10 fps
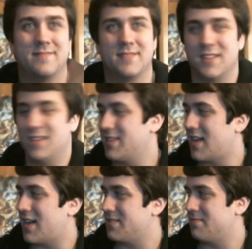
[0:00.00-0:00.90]
It's
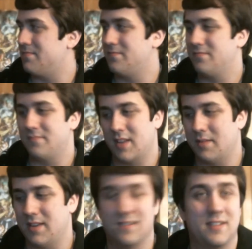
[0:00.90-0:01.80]
awesome. I
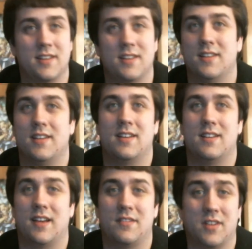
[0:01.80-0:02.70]
mean,
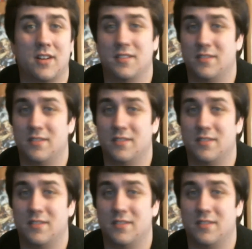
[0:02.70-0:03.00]
after all,